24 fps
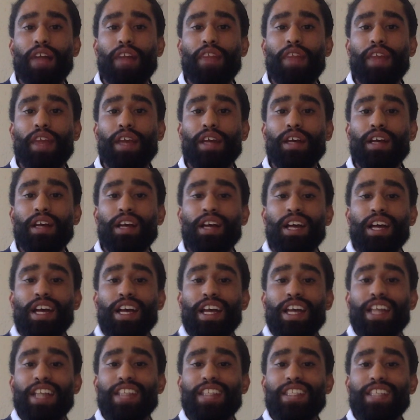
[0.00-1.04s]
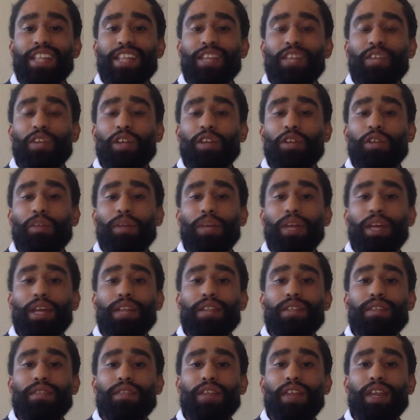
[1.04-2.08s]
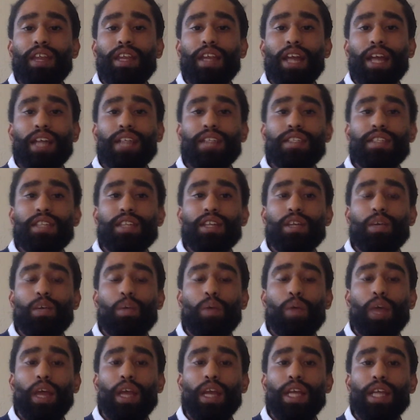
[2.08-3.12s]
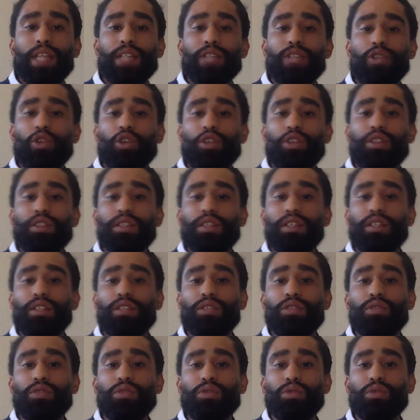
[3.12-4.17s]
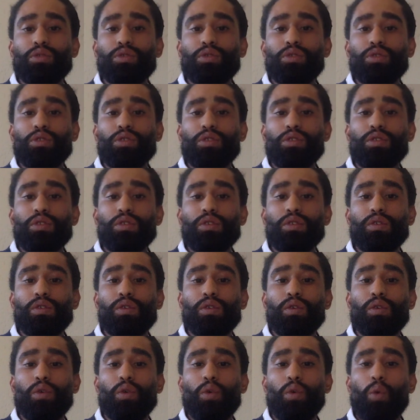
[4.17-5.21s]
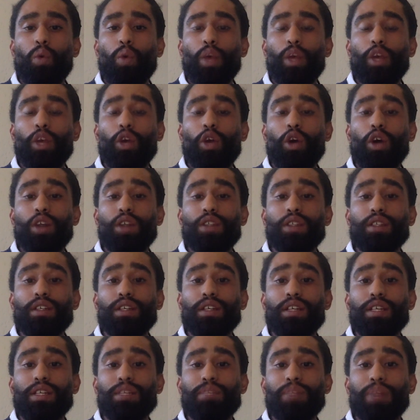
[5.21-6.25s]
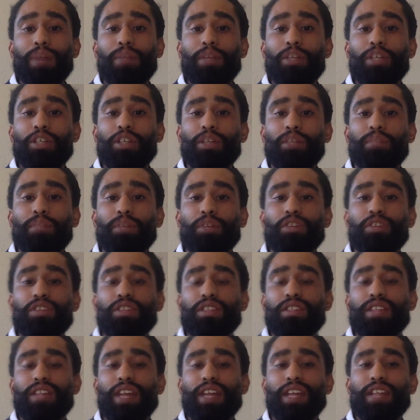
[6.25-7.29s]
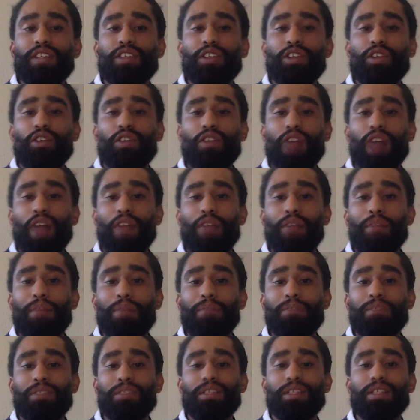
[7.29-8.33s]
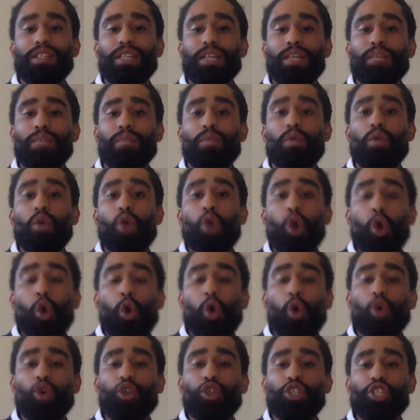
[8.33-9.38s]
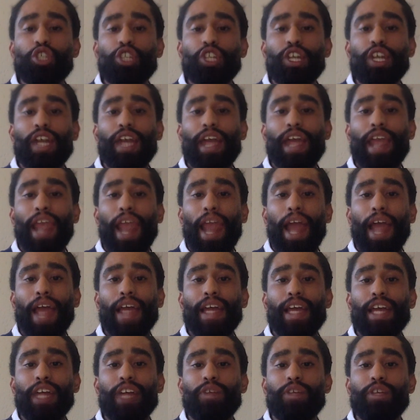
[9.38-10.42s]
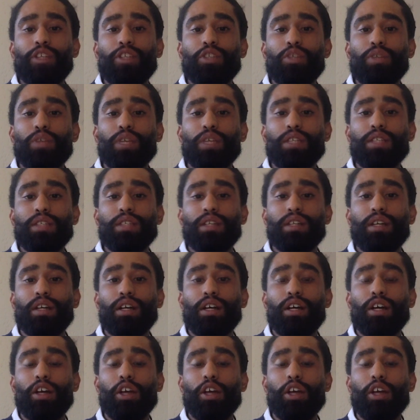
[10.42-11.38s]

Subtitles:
I think it's a very nice thing when it's your turn to when your article is published and posted, that the other members in the team all share and like and retweet